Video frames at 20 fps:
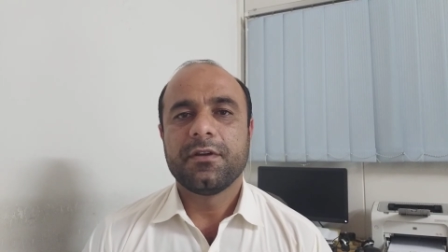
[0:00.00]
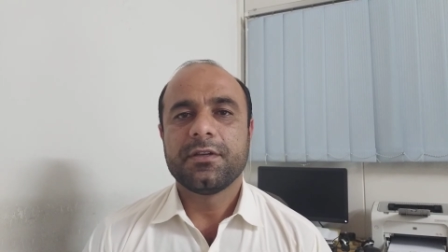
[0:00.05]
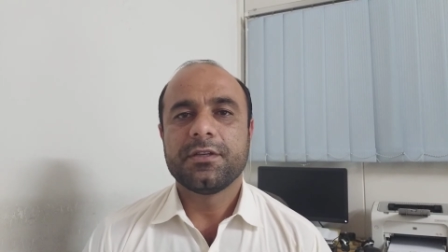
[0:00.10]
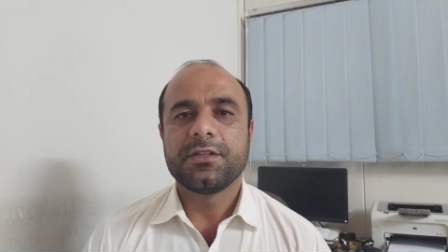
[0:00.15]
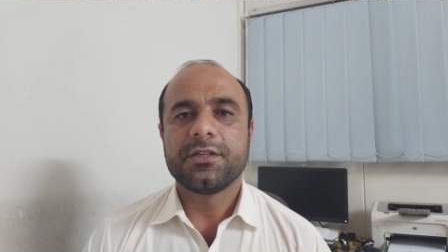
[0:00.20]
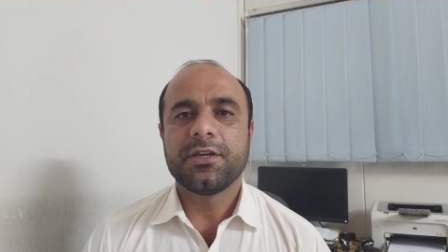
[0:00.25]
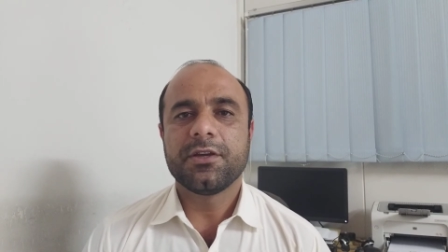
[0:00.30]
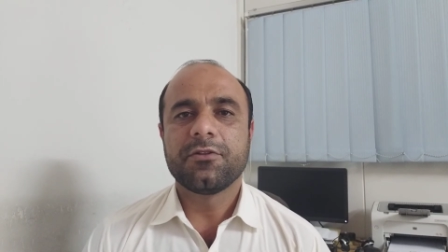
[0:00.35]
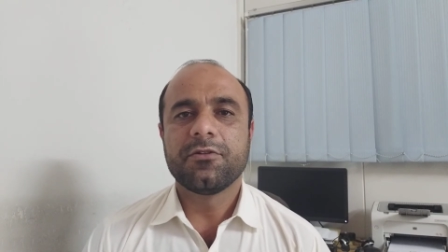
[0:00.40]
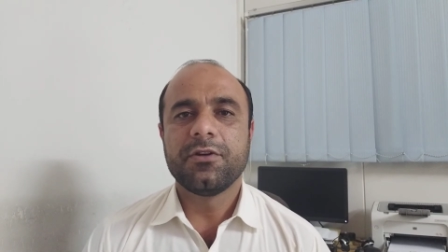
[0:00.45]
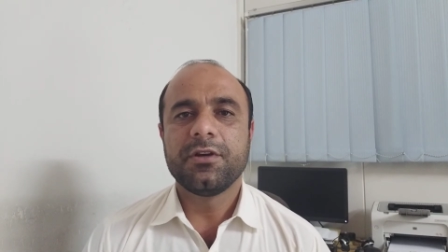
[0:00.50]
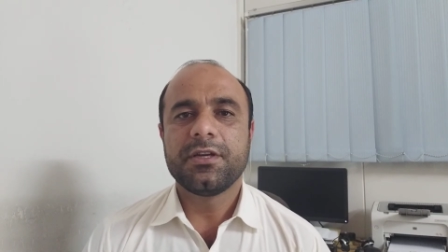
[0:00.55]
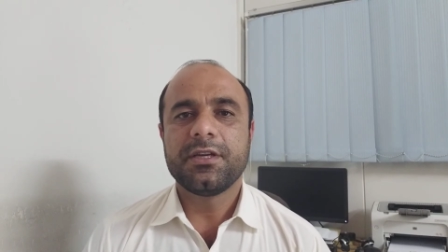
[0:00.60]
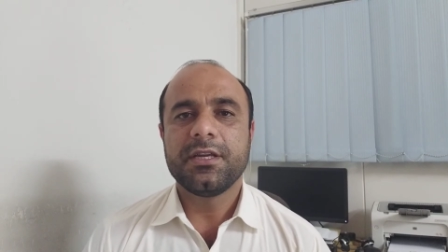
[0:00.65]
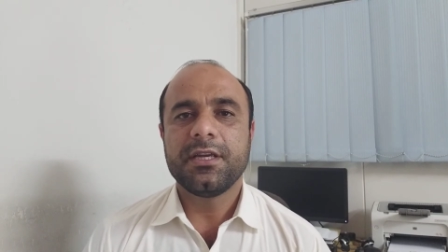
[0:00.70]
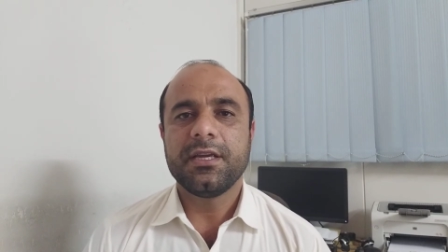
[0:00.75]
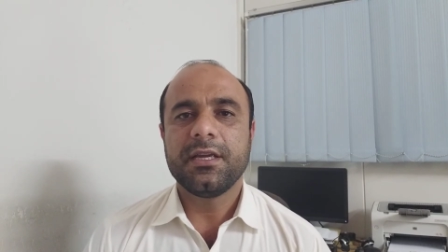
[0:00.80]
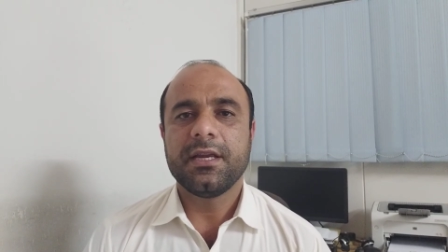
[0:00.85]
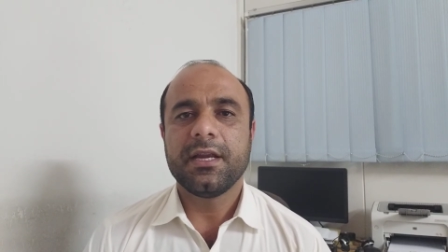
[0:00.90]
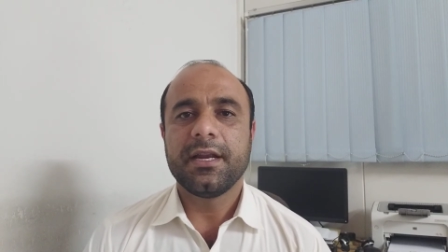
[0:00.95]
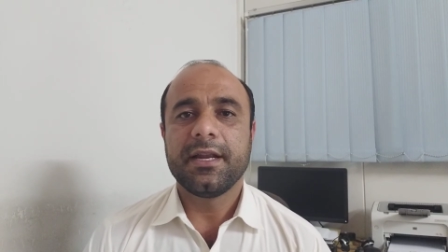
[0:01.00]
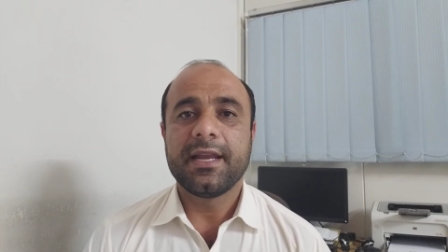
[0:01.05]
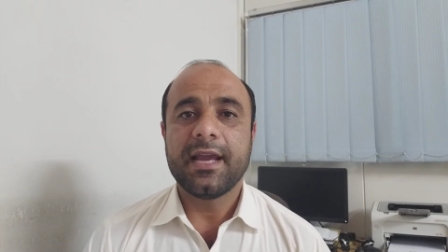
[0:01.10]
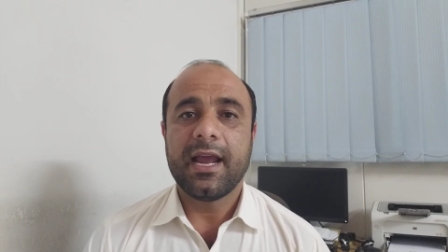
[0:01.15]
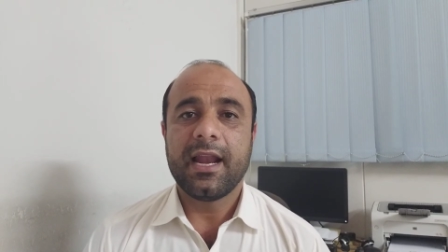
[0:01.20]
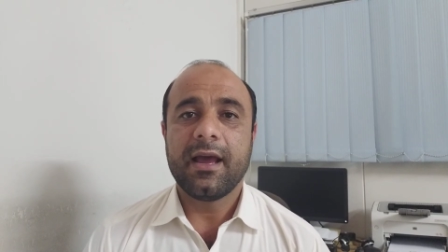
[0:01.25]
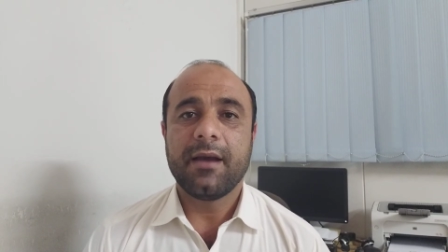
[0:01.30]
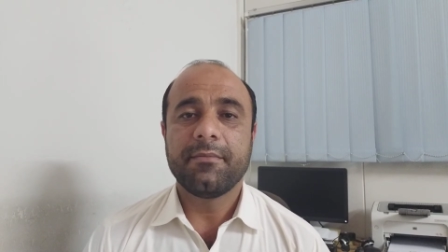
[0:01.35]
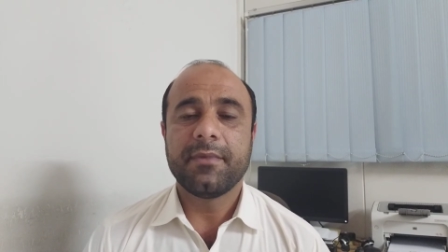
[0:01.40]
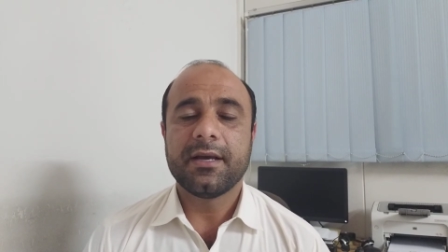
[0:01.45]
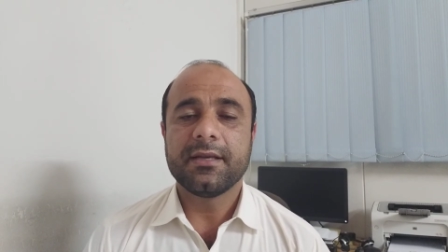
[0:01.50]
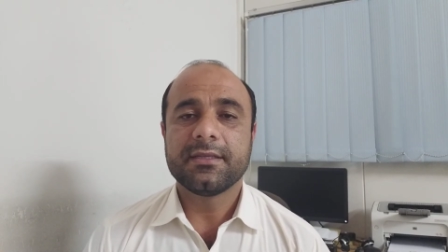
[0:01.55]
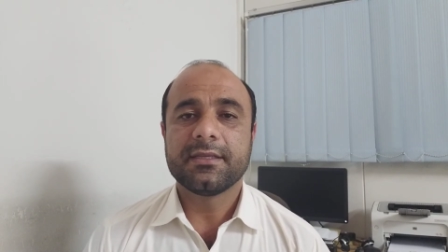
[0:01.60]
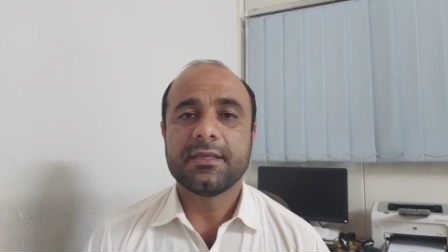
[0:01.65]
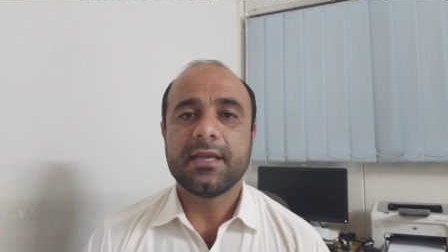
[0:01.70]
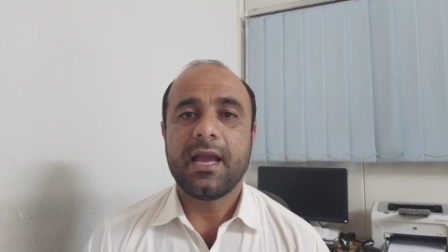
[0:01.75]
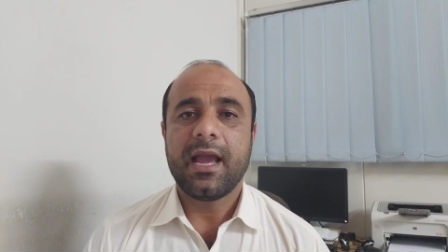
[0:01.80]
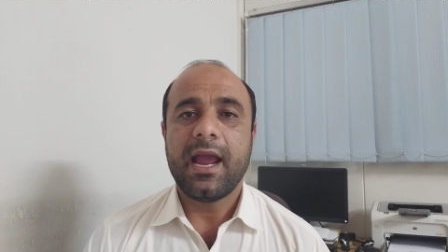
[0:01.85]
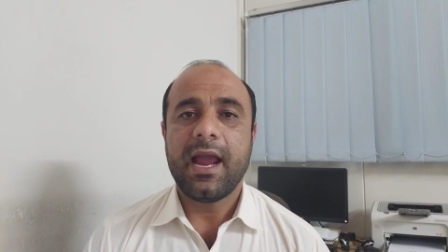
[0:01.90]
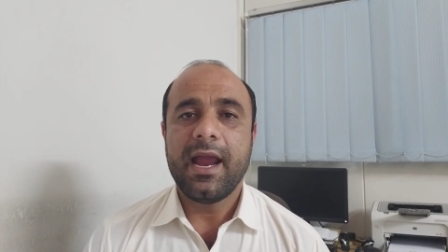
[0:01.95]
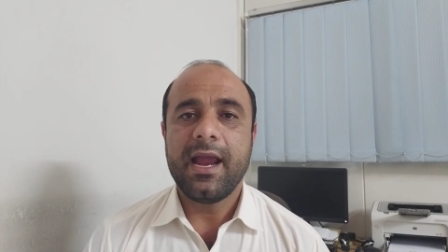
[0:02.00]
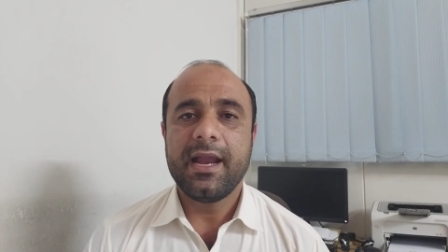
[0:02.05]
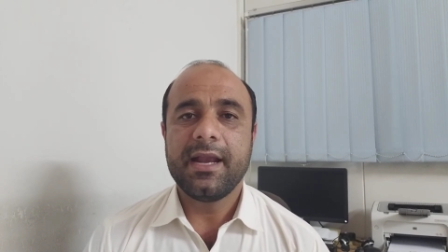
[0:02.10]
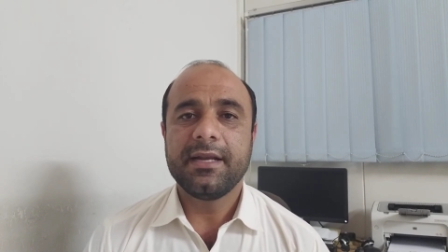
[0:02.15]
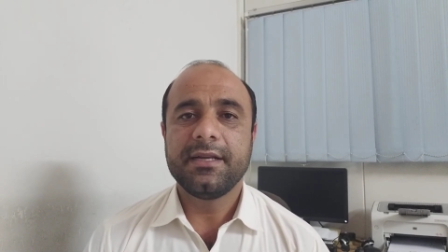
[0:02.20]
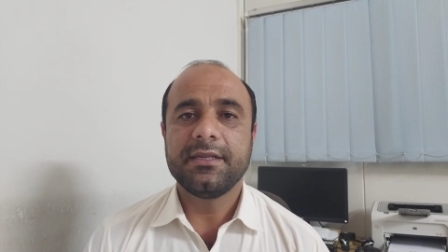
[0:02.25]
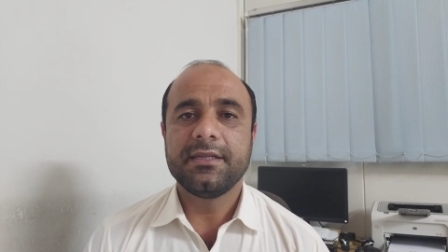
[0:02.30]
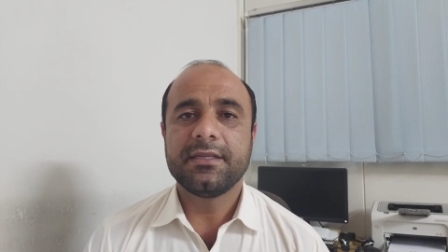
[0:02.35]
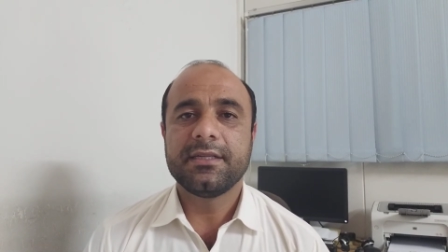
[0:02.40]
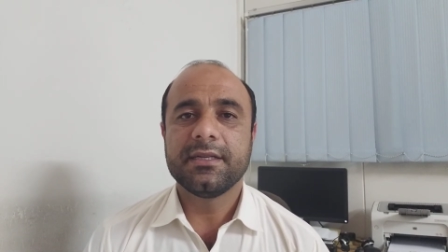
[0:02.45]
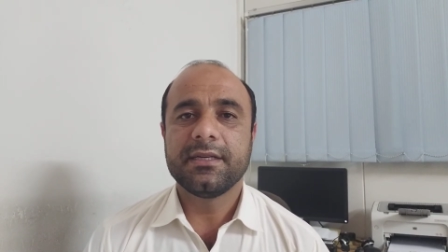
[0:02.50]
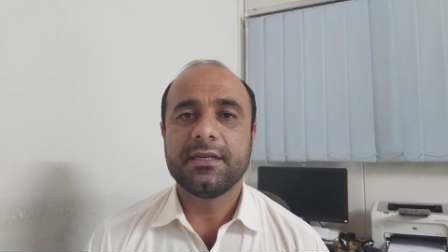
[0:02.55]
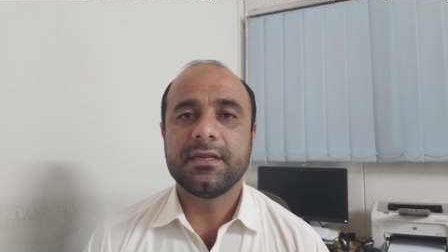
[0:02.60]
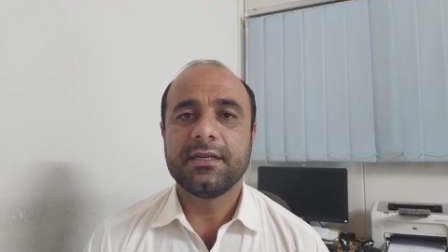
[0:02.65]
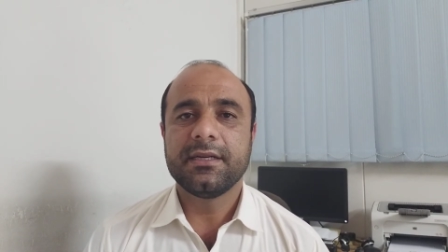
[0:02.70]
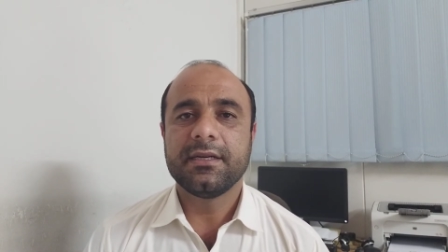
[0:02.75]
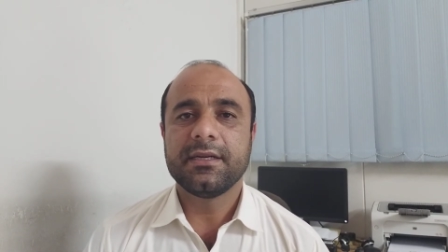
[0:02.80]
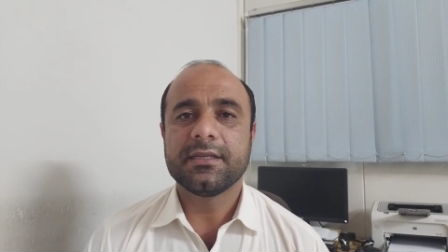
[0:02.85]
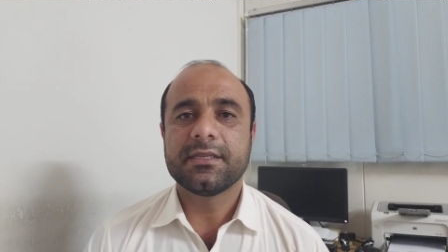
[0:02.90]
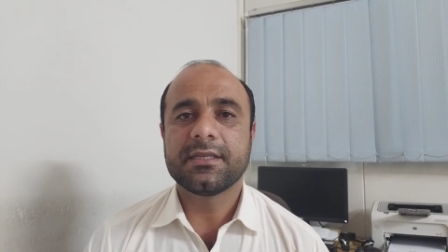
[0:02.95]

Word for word: security dilemmas and uh,